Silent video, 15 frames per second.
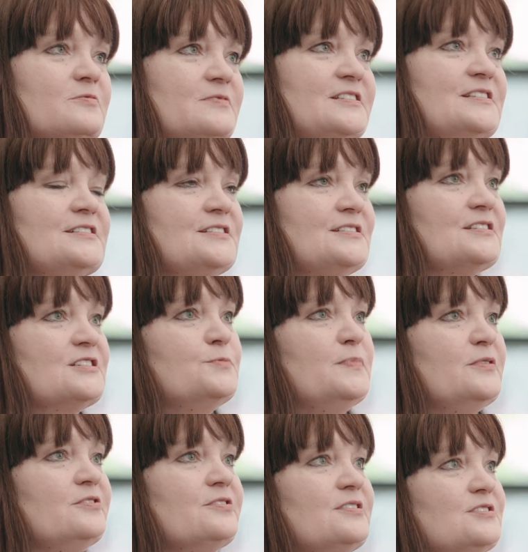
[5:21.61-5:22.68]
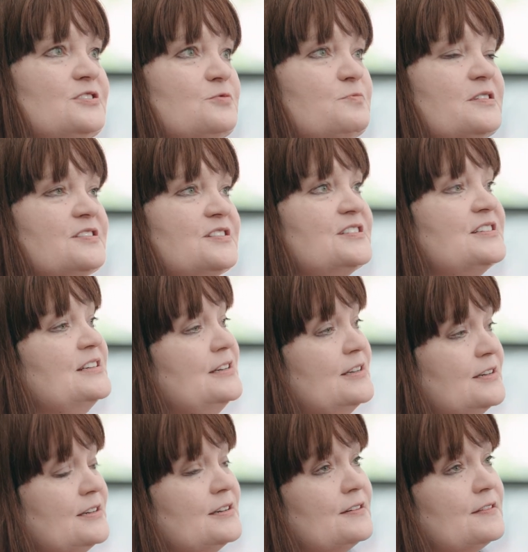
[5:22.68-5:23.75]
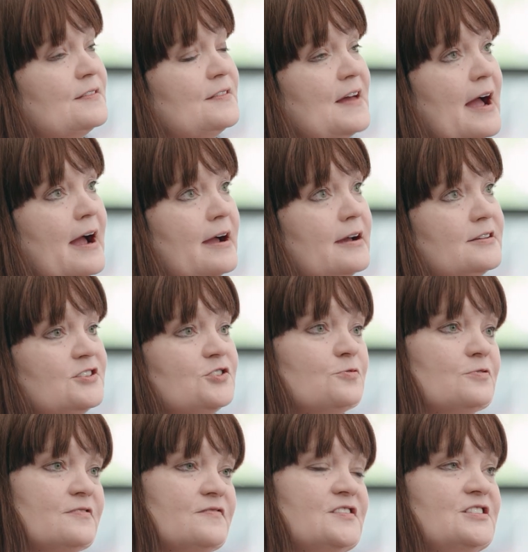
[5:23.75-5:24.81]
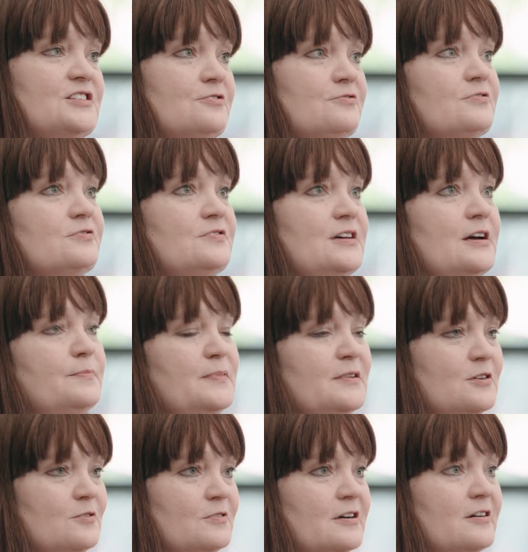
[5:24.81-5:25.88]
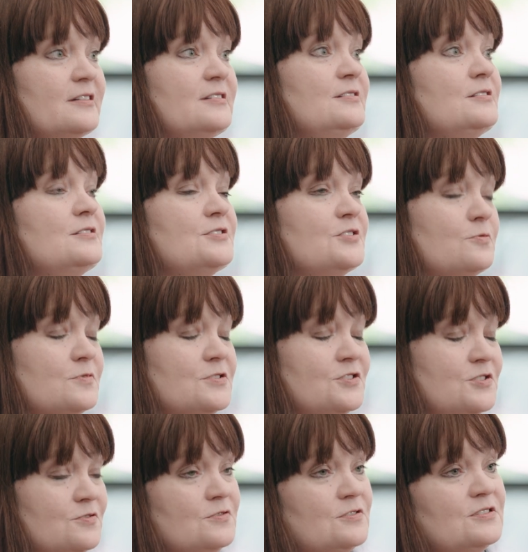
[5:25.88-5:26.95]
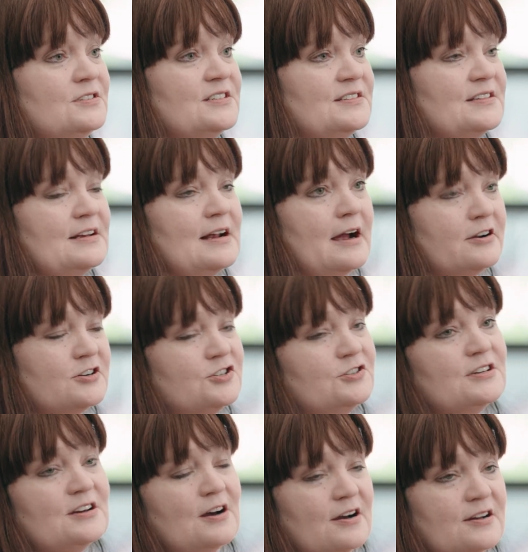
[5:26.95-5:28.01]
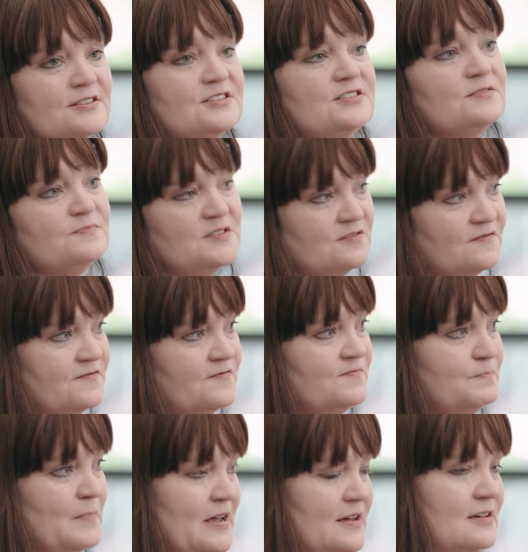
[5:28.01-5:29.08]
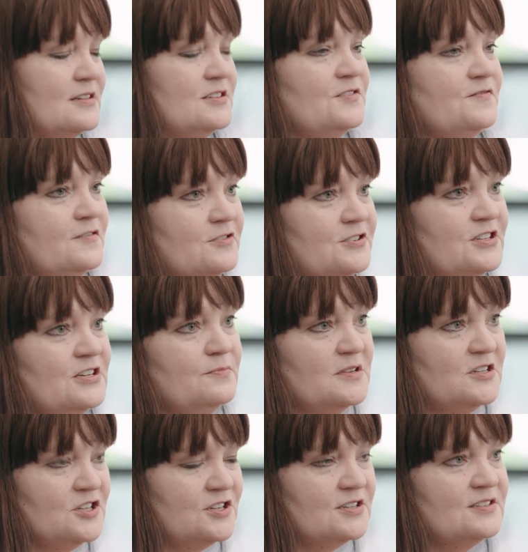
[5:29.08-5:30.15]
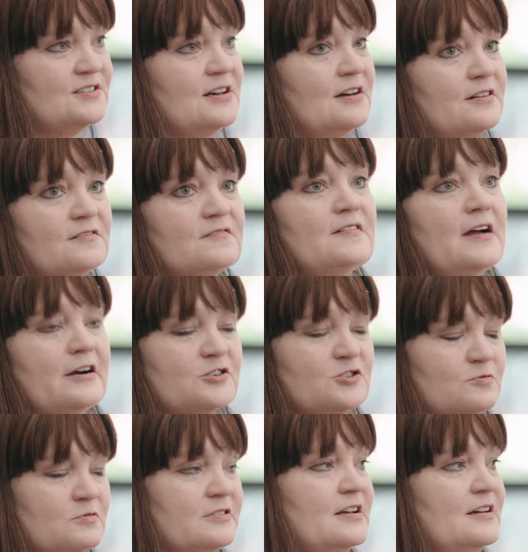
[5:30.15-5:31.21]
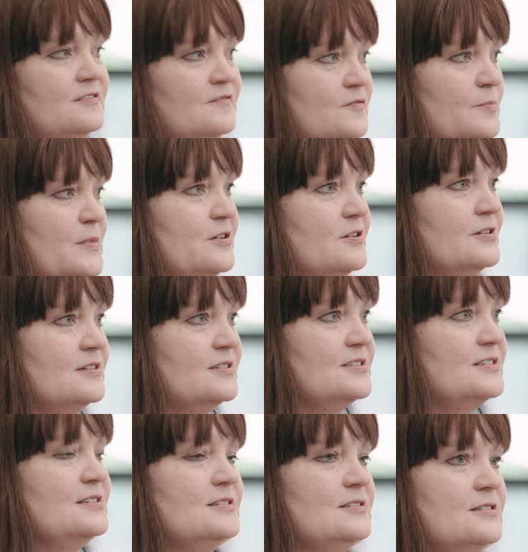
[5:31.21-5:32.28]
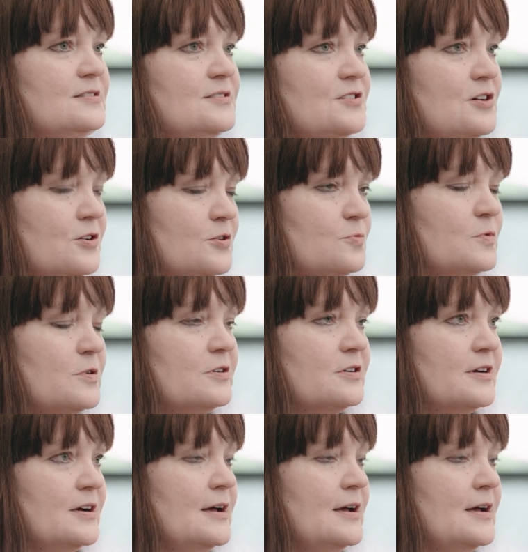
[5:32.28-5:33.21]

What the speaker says: was this experience with seeing that sort of stereotyping going on in his own students that actually caused him to make his first images of actual Native Americans in his artwork.